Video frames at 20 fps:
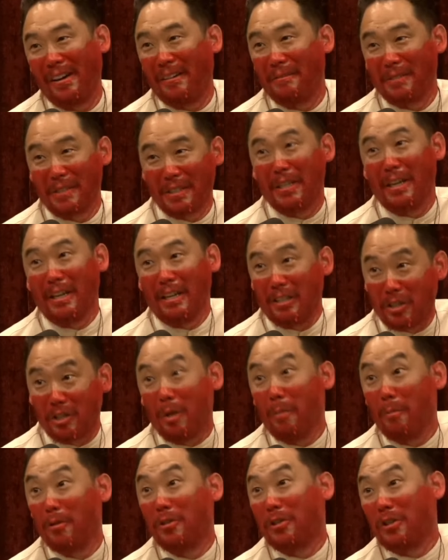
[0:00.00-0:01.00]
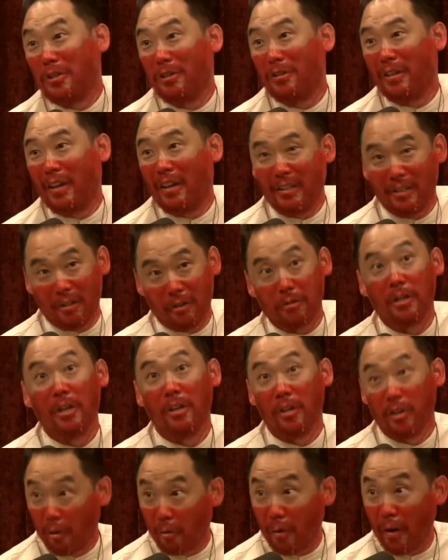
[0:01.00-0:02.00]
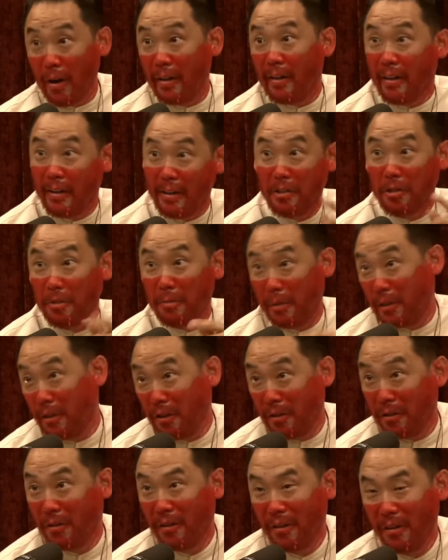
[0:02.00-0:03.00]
I'm just saying someone should do that." And he goes, "You're right, and it should be you."